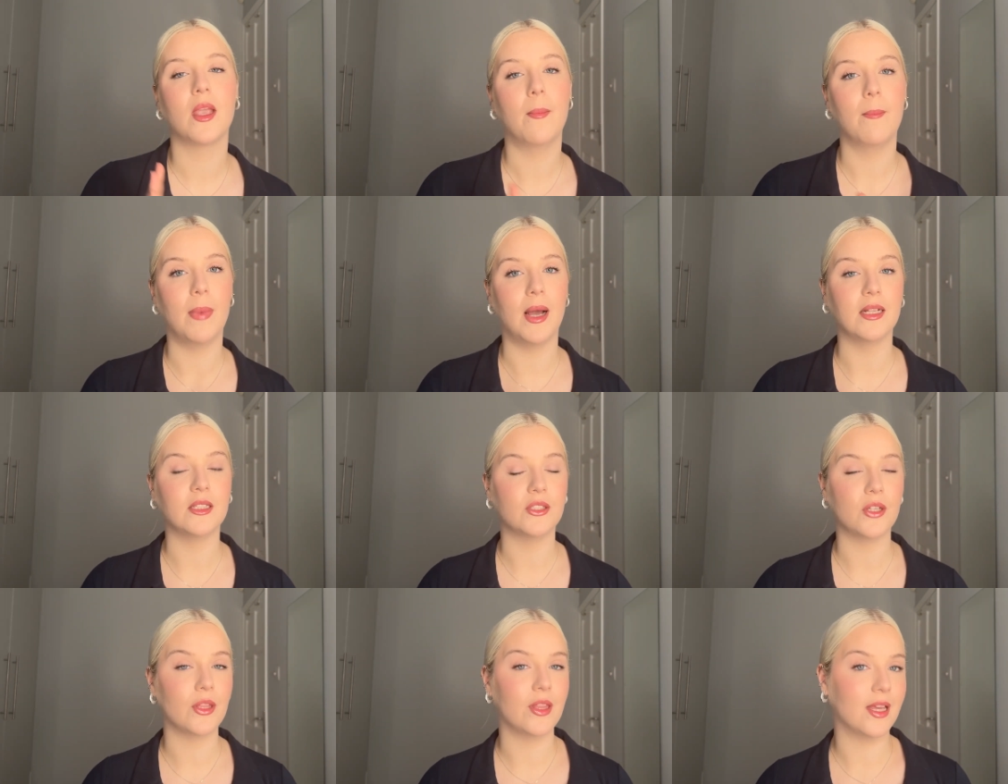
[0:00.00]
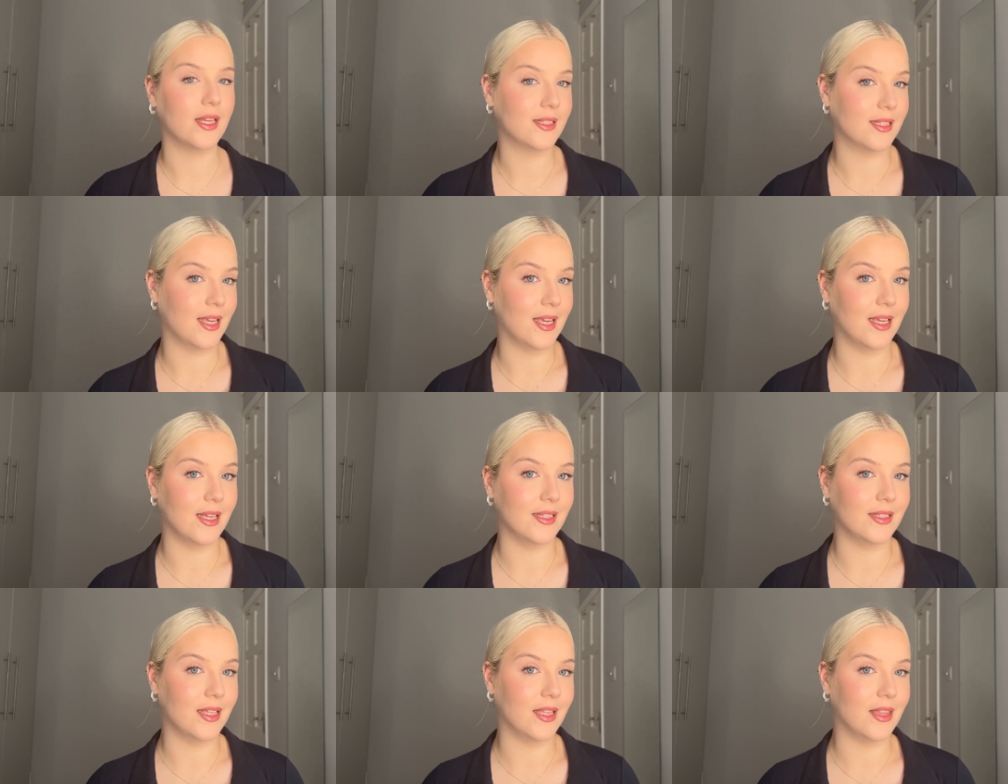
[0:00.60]
But so this
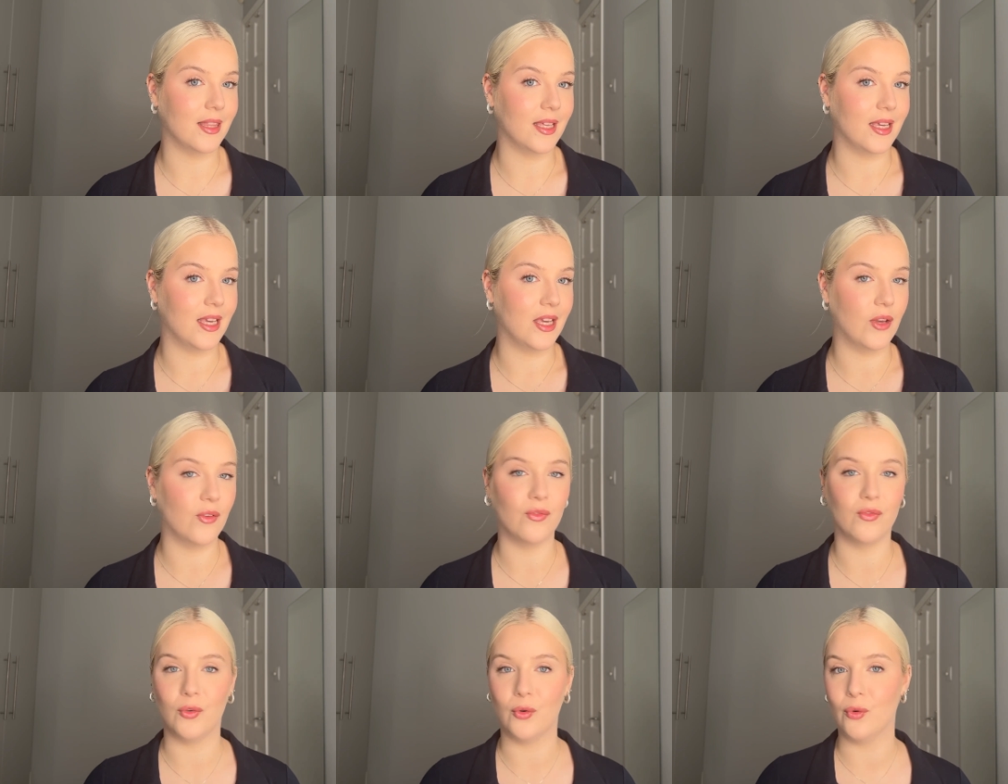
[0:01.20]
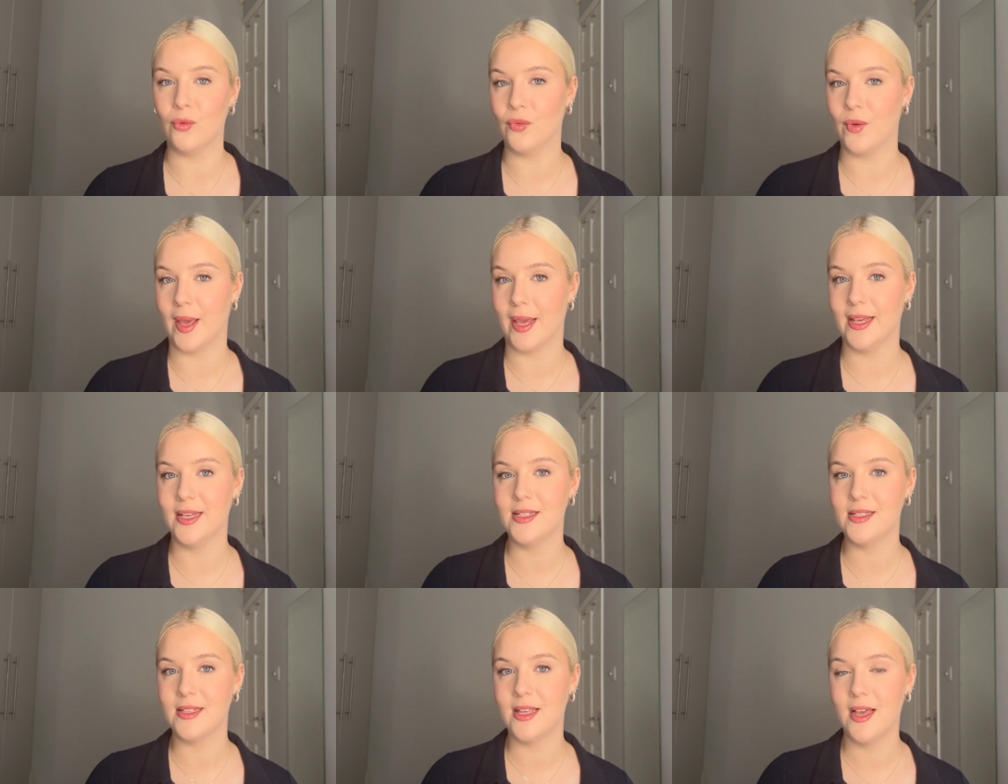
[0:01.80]
is the full
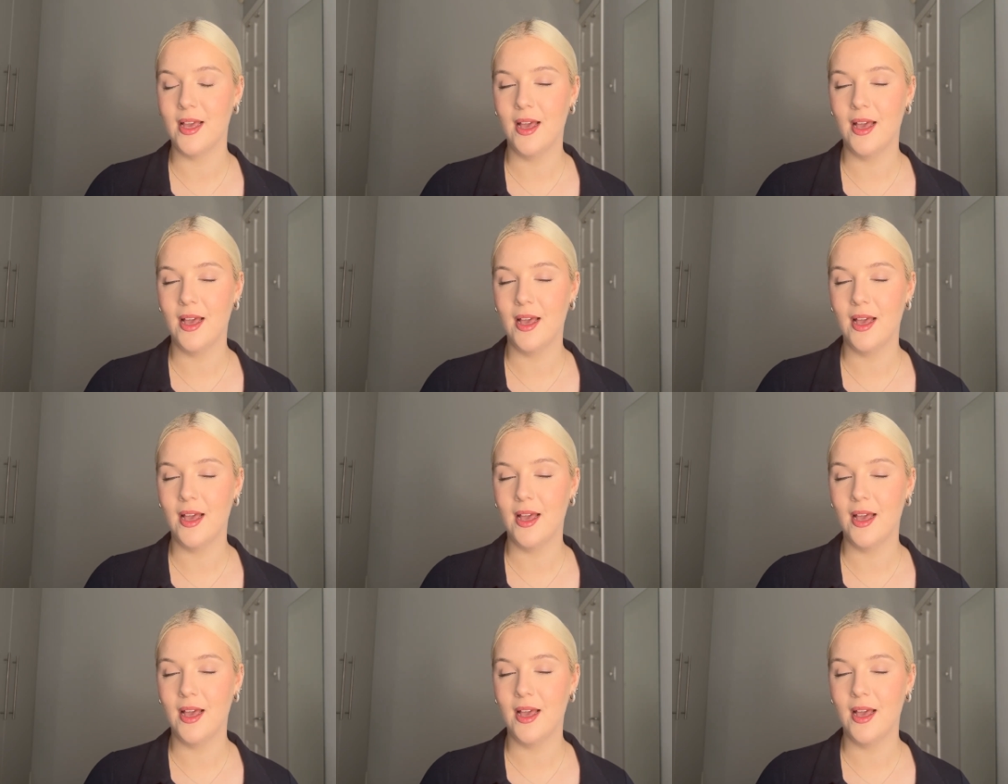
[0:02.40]
face.